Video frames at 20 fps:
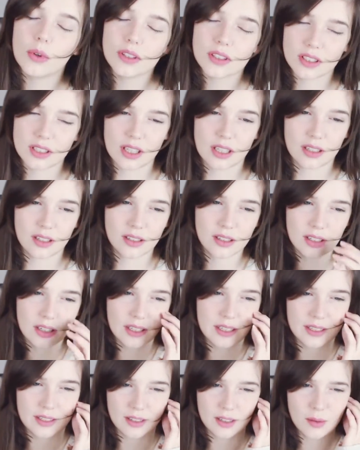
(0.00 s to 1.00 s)
Once that
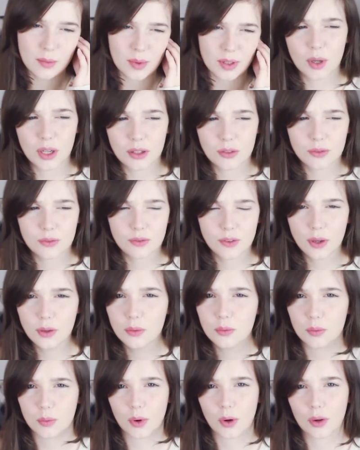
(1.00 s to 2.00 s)
cleared up, my
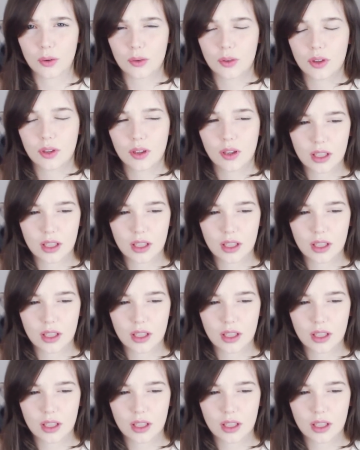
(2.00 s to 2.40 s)
phone broke.